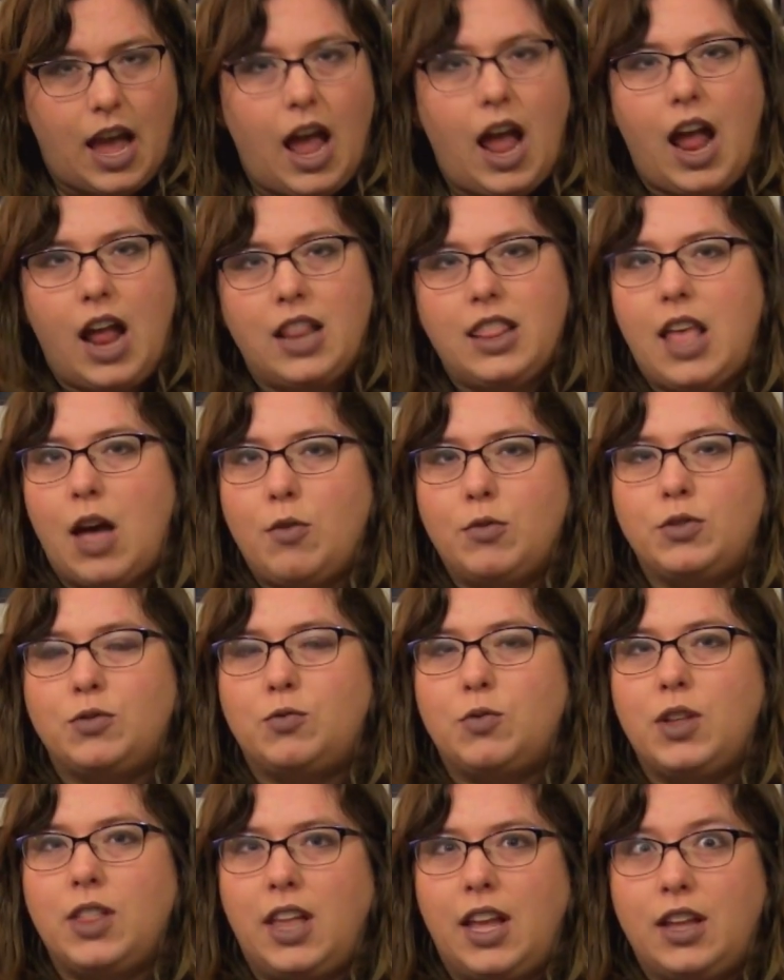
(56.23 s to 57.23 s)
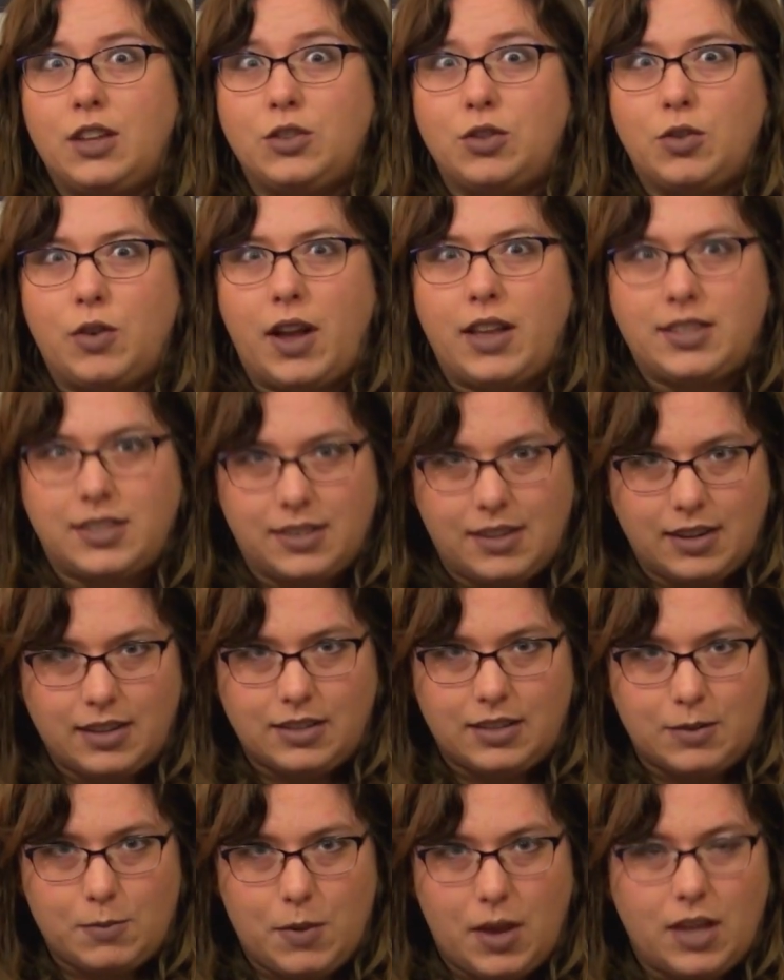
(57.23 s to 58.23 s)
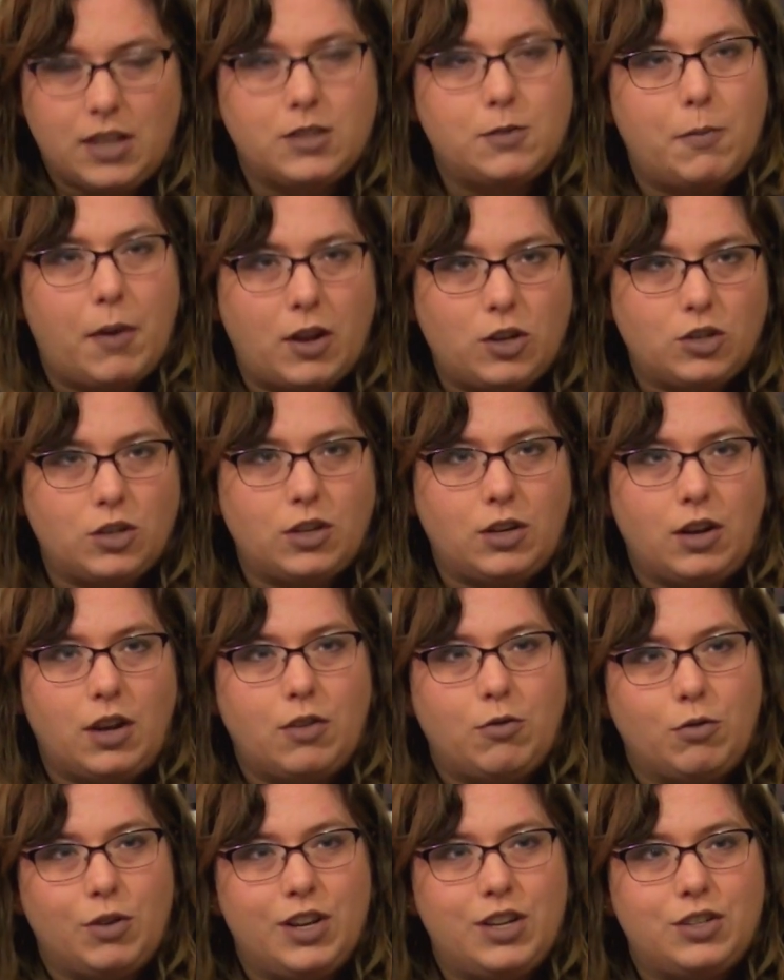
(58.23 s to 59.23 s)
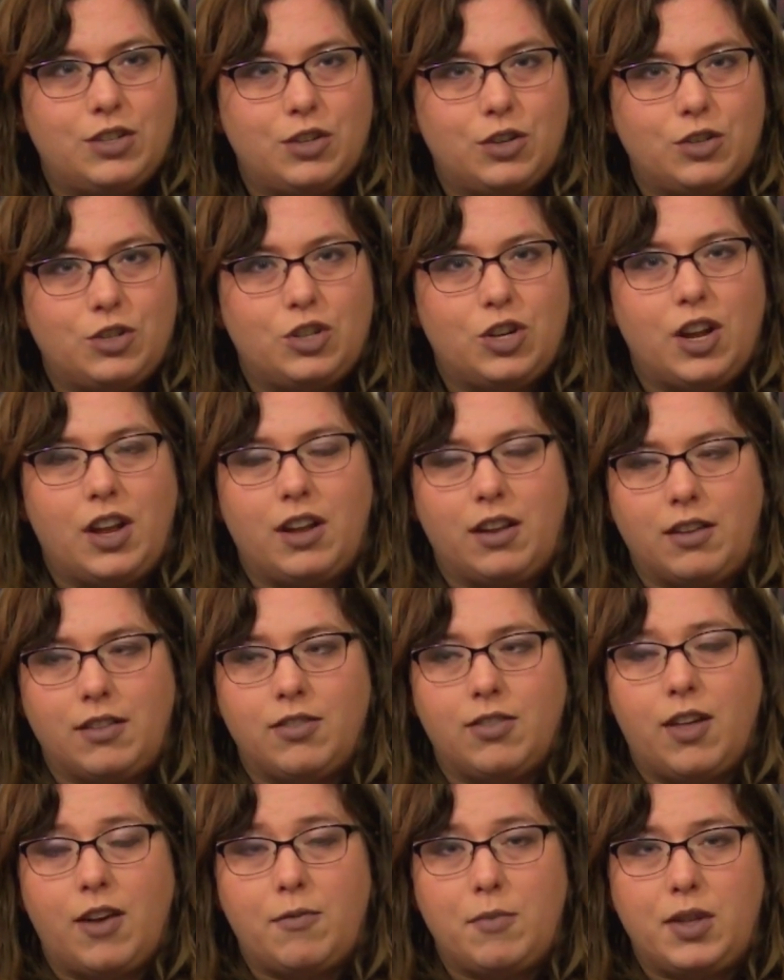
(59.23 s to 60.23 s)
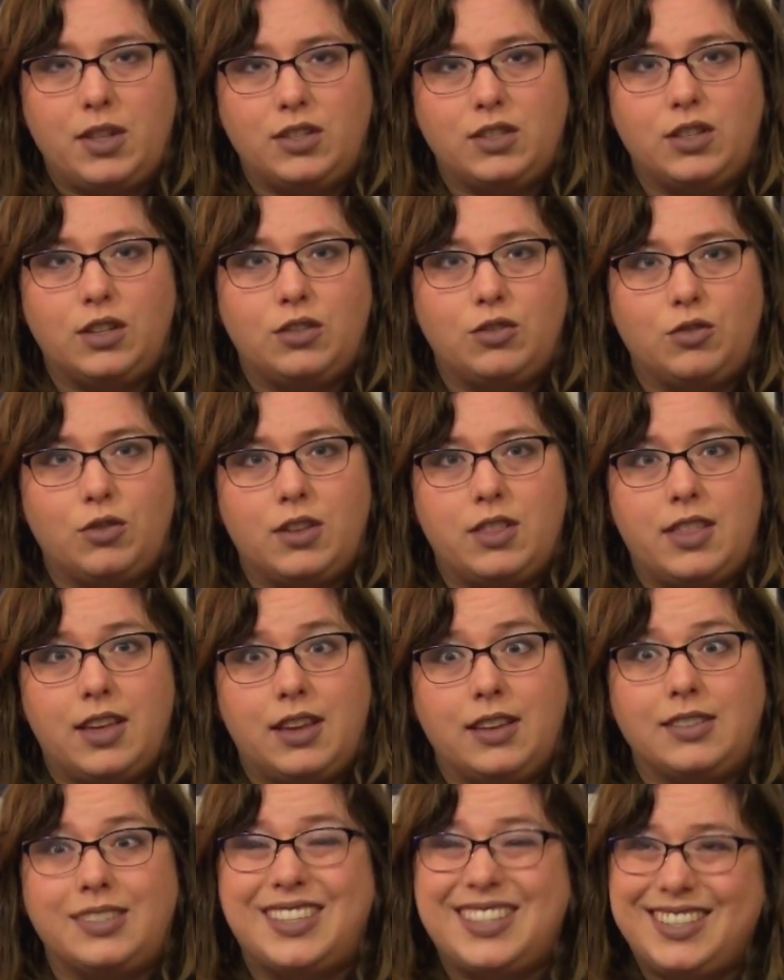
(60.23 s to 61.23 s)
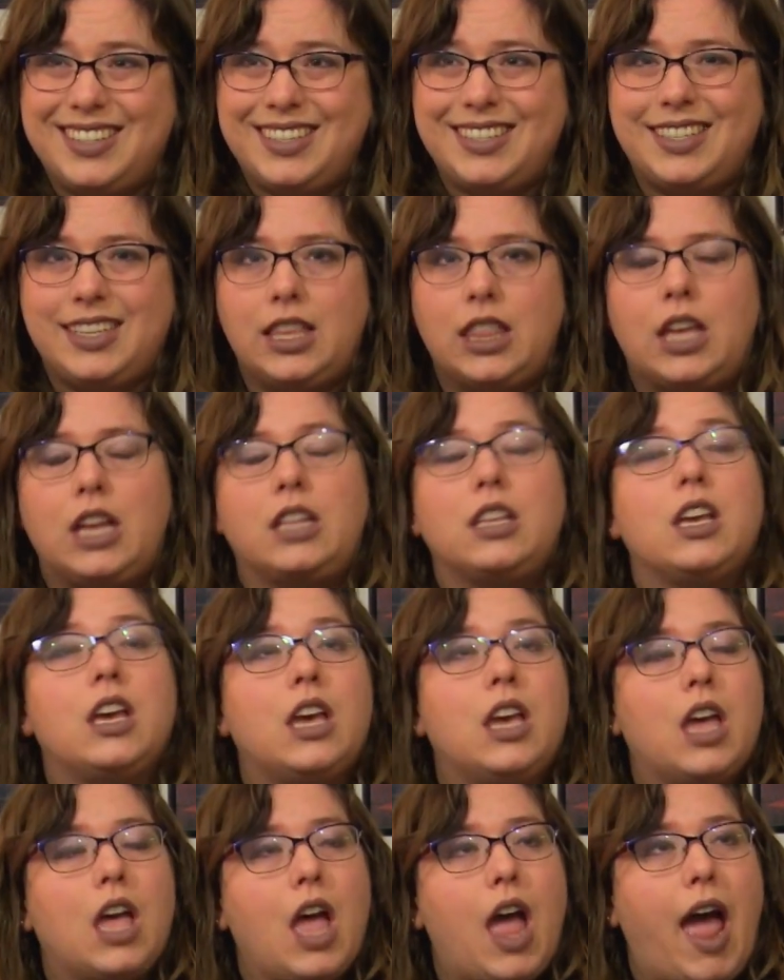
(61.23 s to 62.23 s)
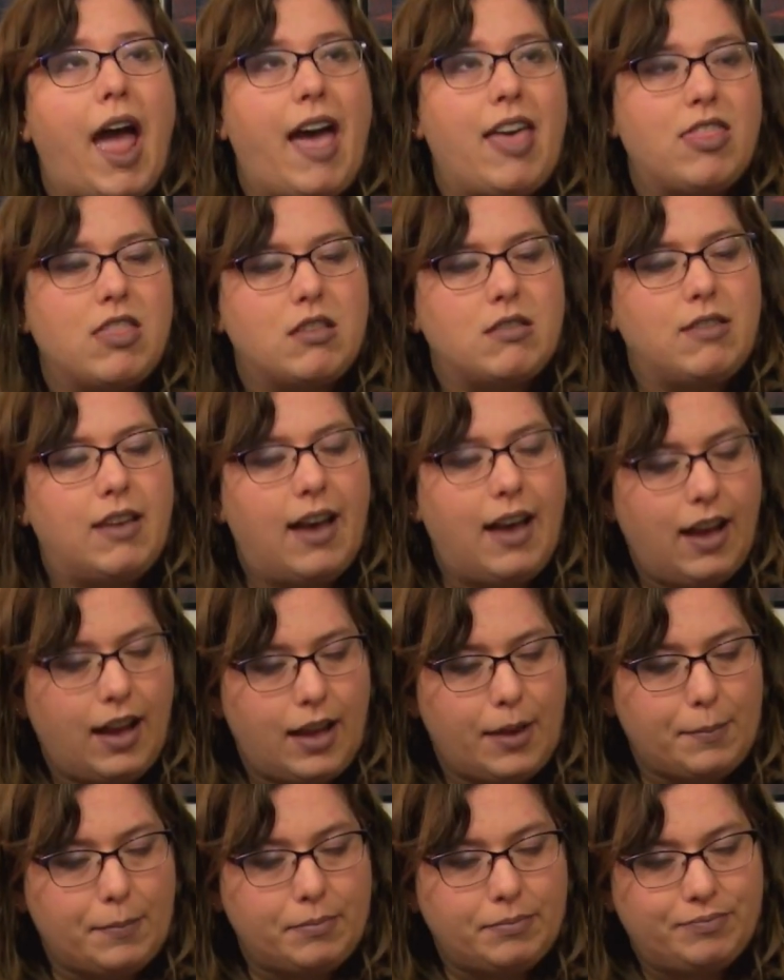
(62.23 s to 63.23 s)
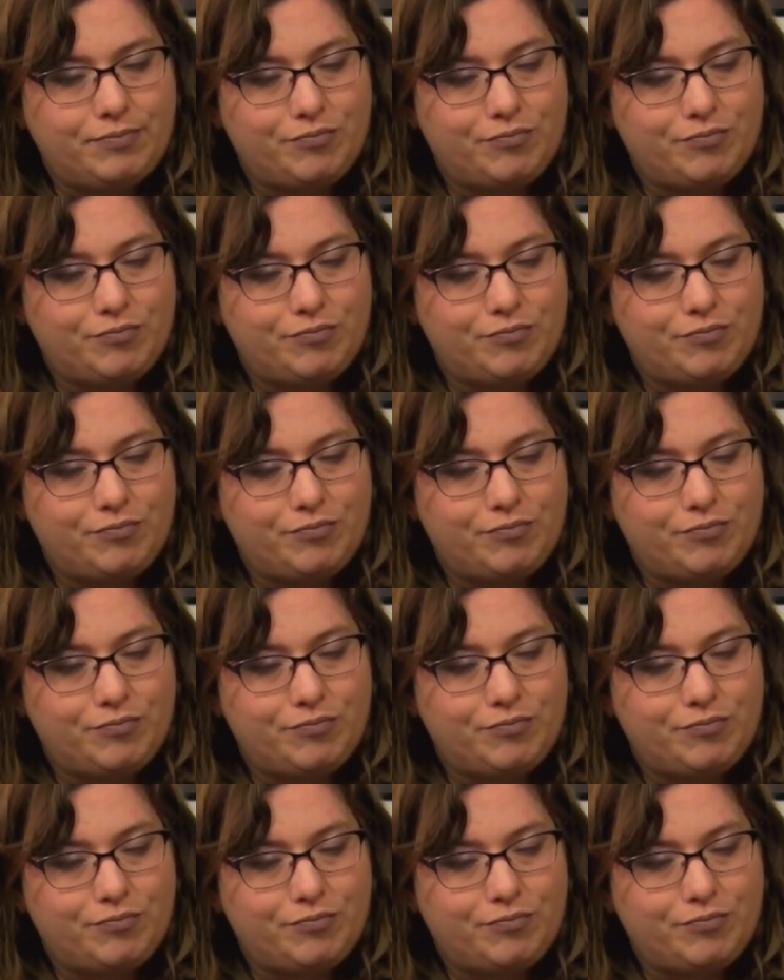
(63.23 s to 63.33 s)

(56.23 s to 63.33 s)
And that was really interesting to me, especially researching a lot of mid-century things, Disneyland, at the time.